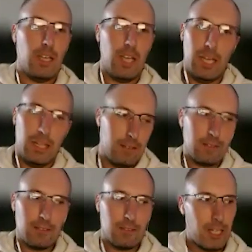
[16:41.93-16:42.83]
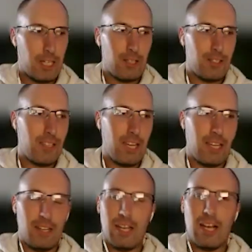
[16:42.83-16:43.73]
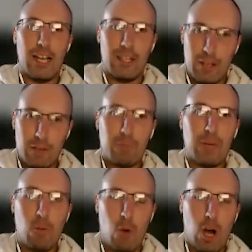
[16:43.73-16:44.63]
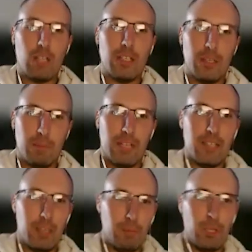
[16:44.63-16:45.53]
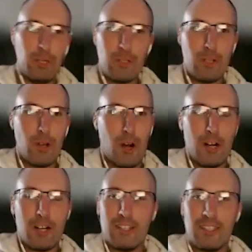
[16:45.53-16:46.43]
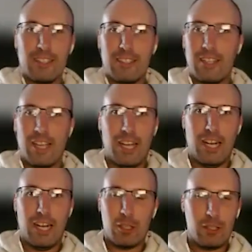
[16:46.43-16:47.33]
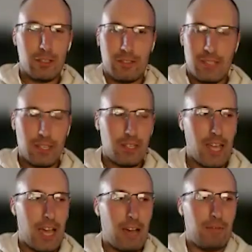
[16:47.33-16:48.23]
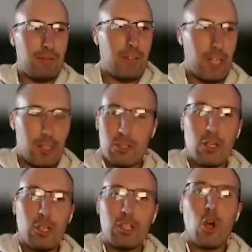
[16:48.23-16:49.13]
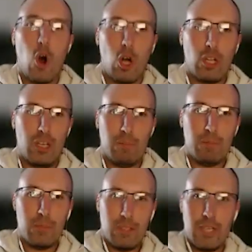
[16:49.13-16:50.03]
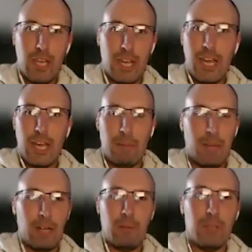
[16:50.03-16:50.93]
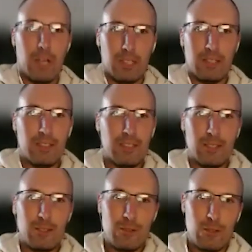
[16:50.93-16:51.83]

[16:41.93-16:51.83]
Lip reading: And like I just said, I left my wallet in my team leader's car and I just couldn't call him to say, hey man, I'm done. Mm-hmm.